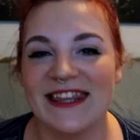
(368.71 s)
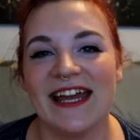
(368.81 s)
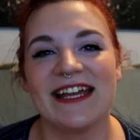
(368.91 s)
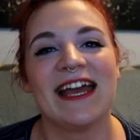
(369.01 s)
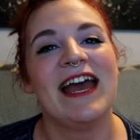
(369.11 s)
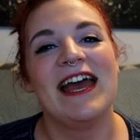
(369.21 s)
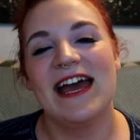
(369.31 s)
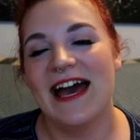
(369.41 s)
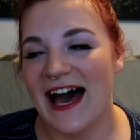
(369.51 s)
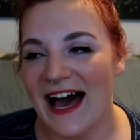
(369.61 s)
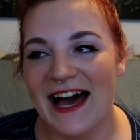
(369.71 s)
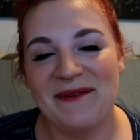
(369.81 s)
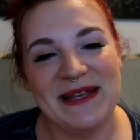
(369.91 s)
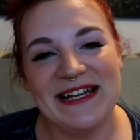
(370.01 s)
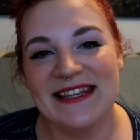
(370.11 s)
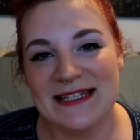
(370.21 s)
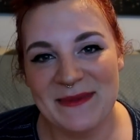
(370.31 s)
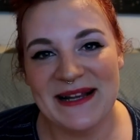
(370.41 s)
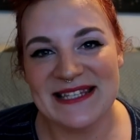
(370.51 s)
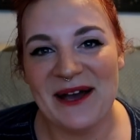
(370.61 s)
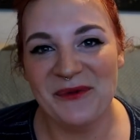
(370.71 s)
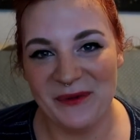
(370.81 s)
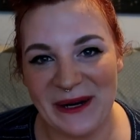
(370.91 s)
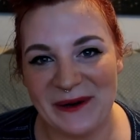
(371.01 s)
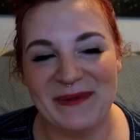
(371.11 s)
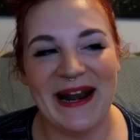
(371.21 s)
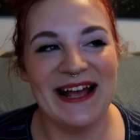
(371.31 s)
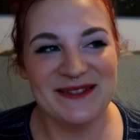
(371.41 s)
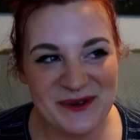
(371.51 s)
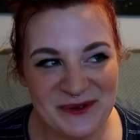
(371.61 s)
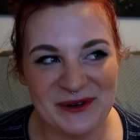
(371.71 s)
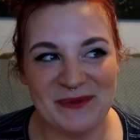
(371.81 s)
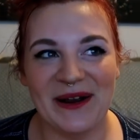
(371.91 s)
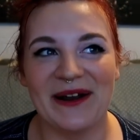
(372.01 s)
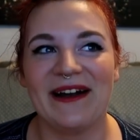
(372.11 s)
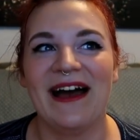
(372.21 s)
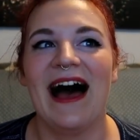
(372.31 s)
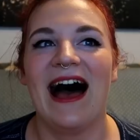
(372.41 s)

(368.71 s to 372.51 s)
Like, I mean, this might sound weird, but as a groomer